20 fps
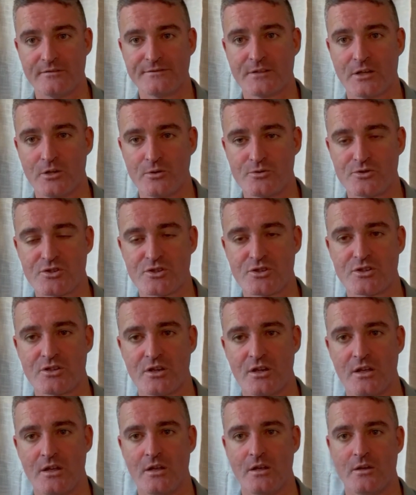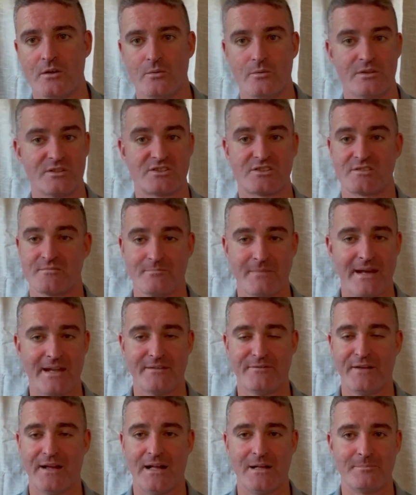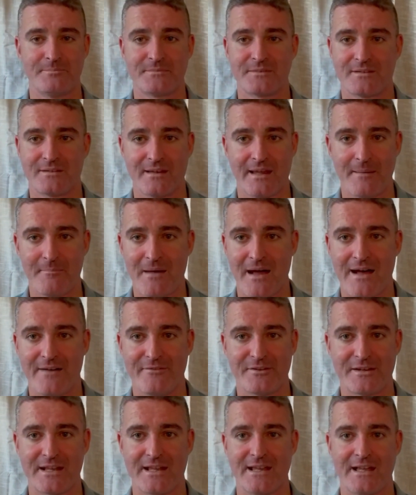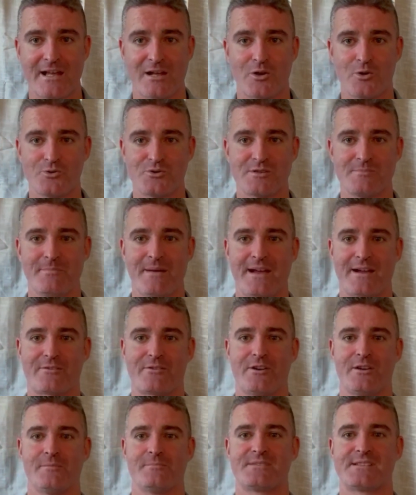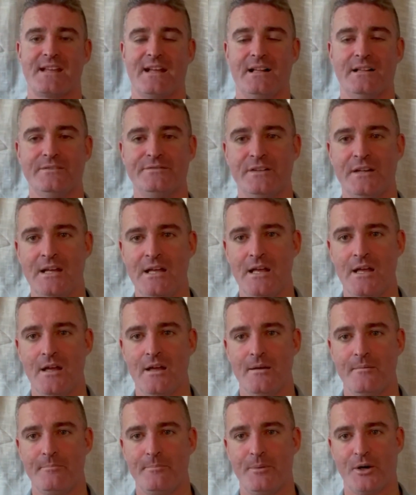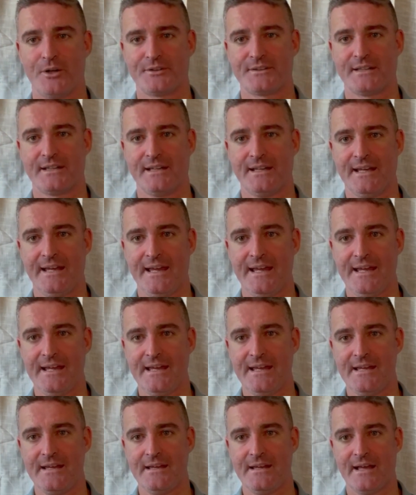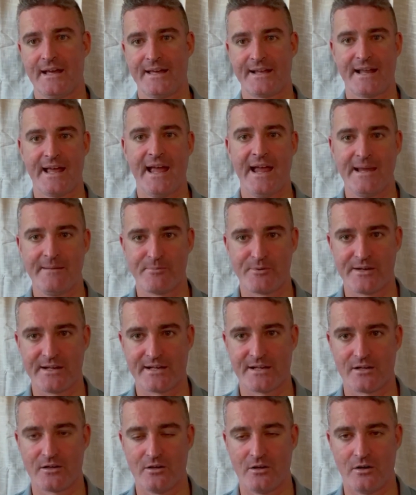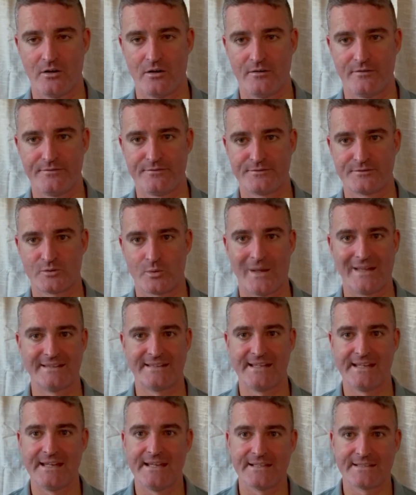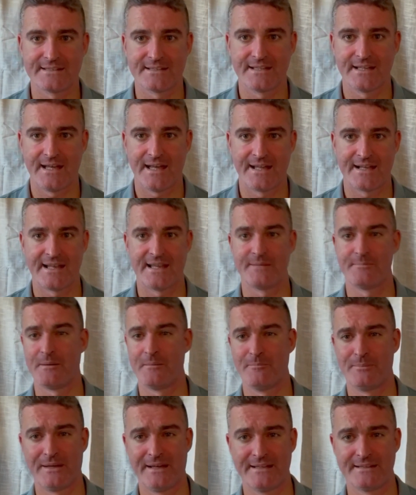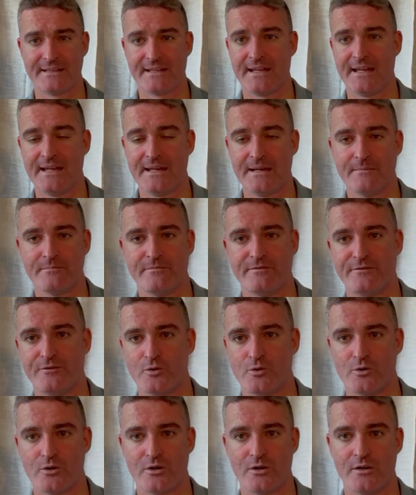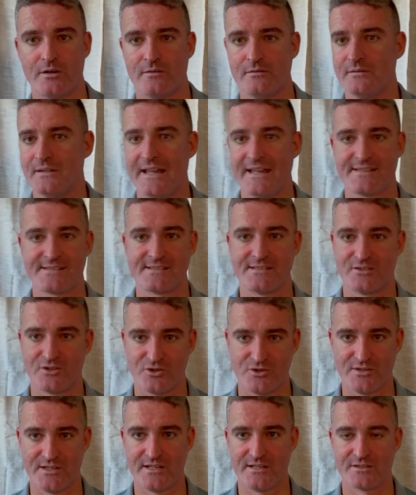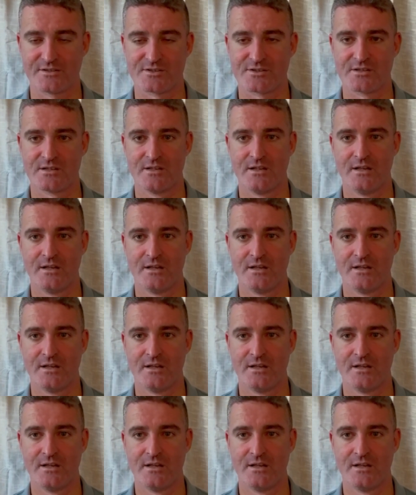coach, which might have helped him having a coaching background himself, but he had a high break of 28 and had been playing the game for less than 2 years.